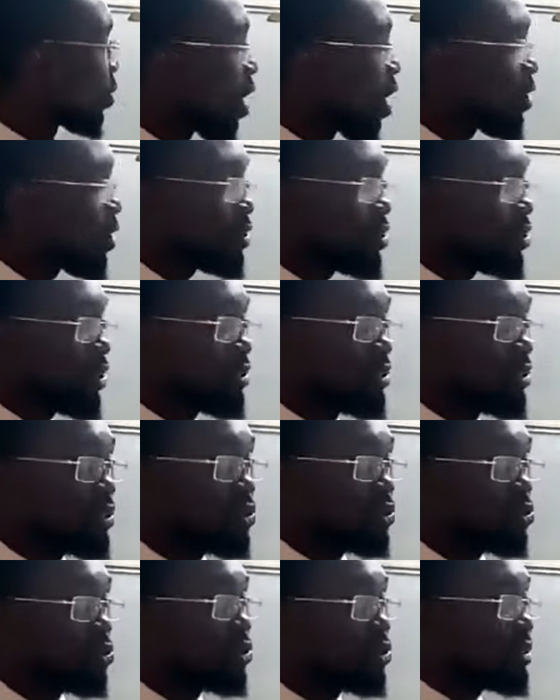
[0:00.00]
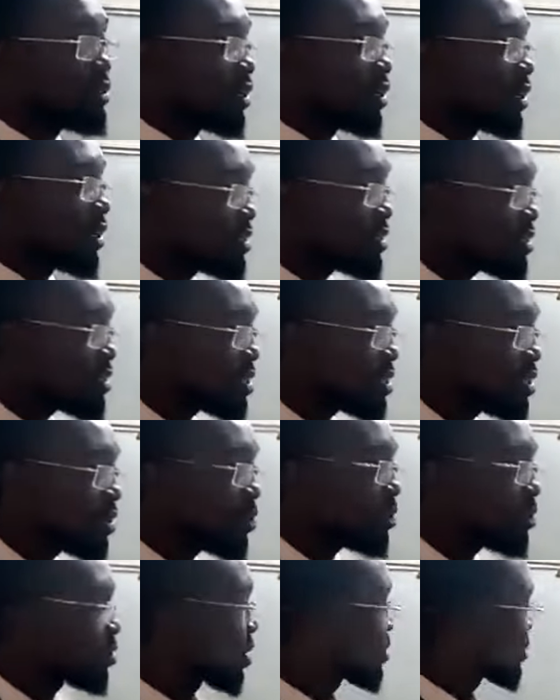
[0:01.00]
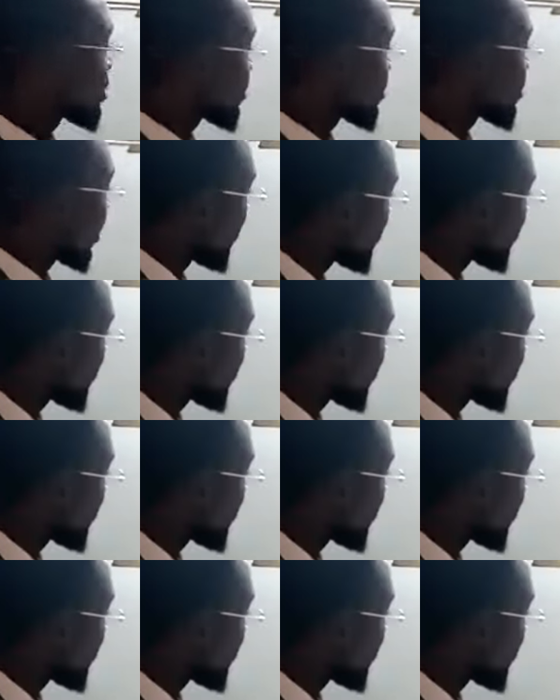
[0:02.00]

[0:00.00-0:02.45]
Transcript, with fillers: All you just need to do is sing, just